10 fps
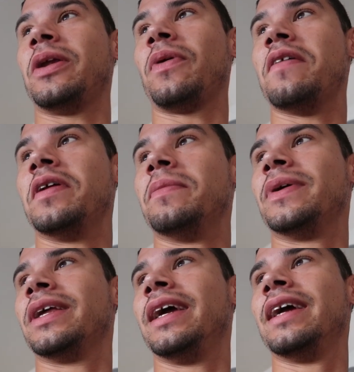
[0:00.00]
I don't have
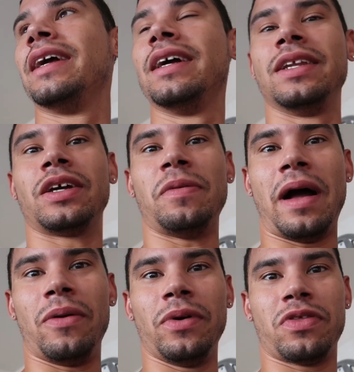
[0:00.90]
anybody to come
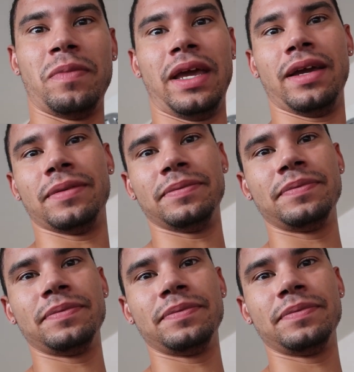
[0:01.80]
out with me